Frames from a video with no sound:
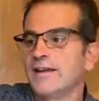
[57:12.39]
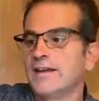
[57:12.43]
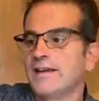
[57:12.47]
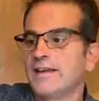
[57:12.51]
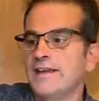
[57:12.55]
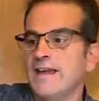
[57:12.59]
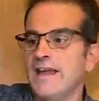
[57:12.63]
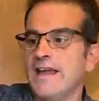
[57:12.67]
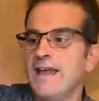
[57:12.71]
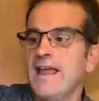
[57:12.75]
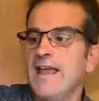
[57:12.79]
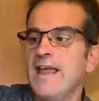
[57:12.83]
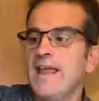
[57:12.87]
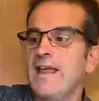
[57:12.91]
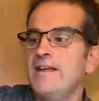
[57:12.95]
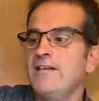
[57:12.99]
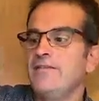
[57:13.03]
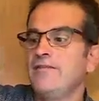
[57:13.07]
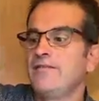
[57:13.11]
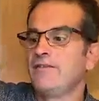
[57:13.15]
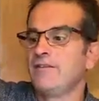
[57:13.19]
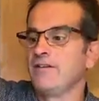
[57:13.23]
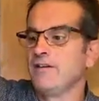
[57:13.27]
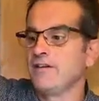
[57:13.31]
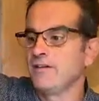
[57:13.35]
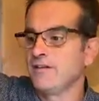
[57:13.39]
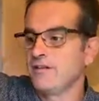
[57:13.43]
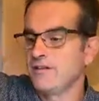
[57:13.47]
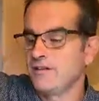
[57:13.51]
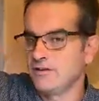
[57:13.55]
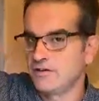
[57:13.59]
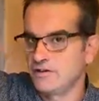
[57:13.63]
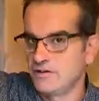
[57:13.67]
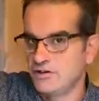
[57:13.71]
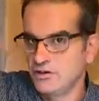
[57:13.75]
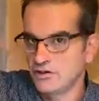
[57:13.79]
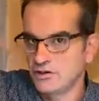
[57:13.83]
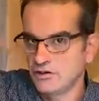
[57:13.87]
gave the
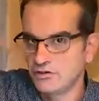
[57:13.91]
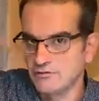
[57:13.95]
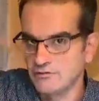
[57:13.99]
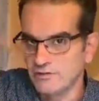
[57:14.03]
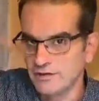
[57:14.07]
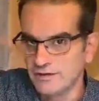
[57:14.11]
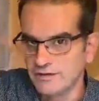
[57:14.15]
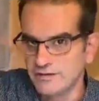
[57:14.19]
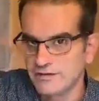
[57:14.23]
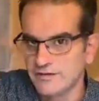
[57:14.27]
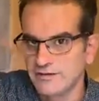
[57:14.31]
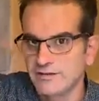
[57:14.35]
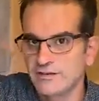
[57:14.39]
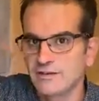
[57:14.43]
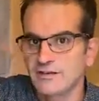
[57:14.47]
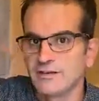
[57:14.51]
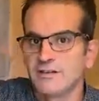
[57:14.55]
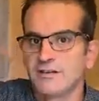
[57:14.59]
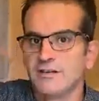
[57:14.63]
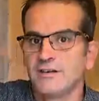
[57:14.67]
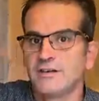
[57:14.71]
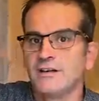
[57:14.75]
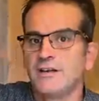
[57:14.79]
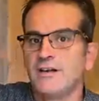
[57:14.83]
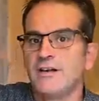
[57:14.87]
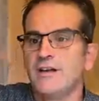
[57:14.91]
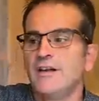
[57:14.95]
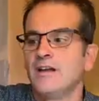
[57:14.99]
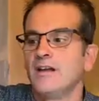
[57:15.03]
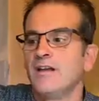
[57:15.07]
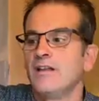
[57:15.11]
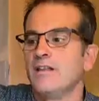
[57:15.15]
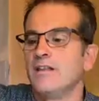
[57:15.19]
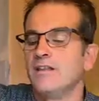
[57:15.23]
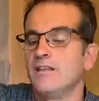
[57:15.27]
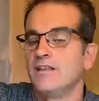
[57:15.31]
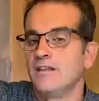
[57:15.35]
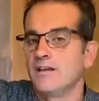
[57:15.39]
tourist
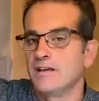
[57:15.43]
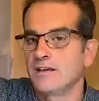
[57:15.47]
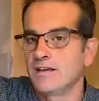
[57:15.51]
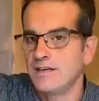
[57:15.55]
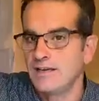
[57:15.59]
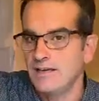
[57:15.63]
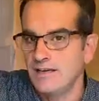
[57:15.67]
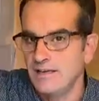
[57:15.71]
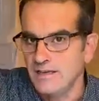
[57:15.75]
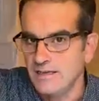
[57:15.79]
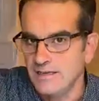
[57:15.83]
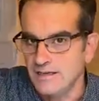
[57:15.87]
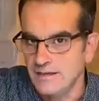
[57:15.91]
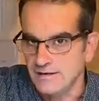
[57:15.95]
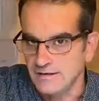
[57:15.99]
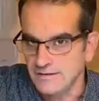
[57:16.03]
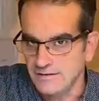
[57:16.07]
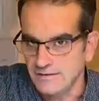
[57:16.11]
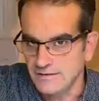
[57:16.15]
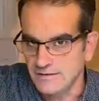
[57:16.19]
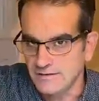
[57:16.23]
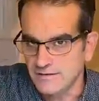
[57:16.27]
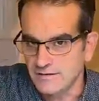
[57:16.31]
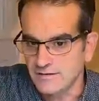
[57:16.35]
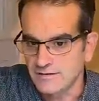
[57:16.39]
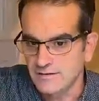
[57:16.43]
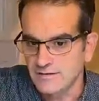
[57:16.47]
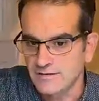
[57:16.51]
the keys.